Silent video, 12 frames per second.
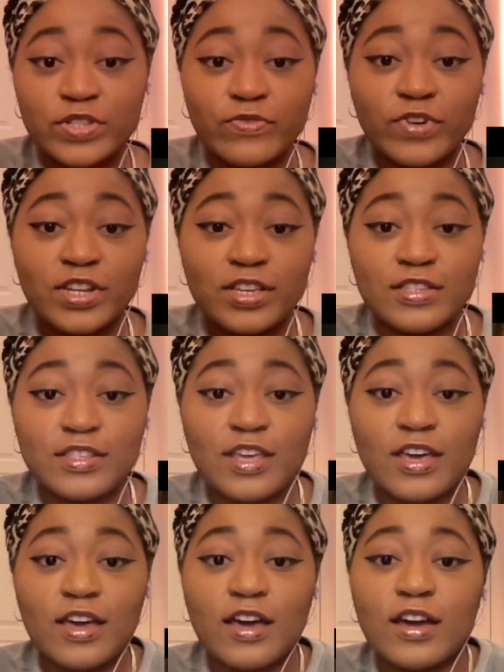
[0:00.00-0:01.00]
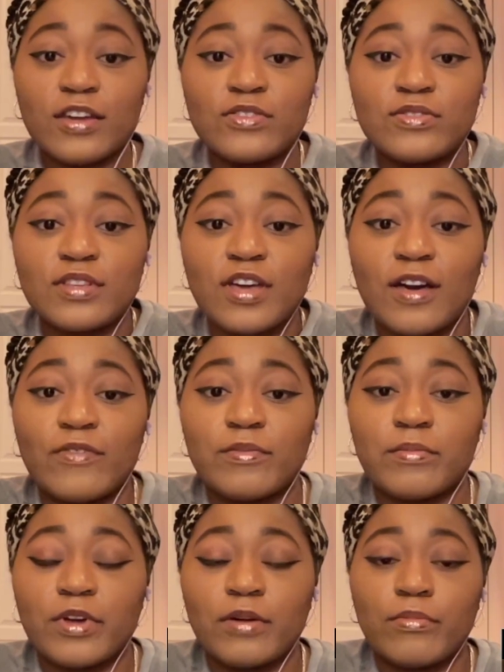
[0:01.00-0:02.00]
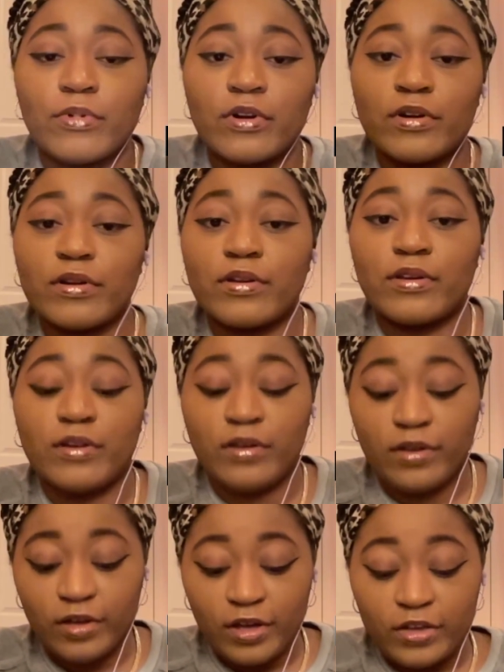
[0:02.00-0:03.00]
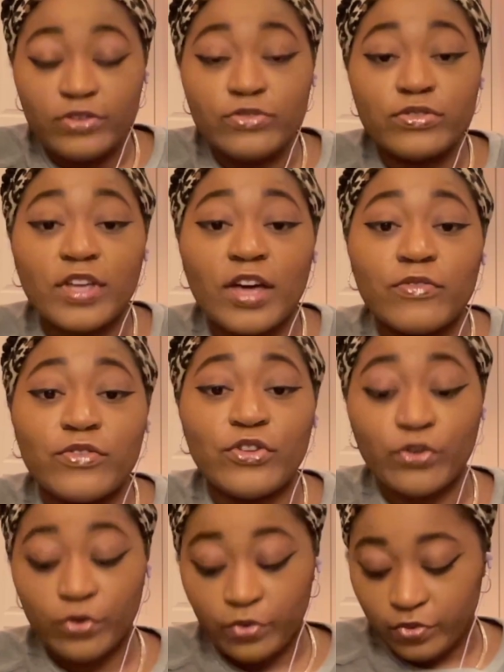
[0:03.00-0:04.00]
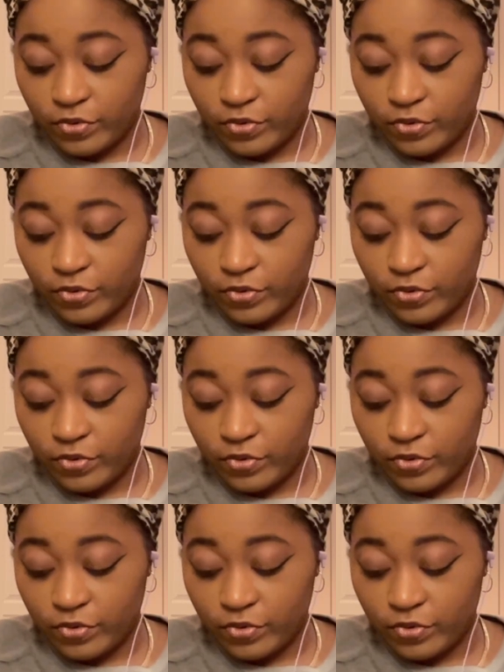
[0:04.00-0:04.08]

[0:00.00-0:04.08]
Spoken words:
funny is that I used to have a pet bird. Used to have two.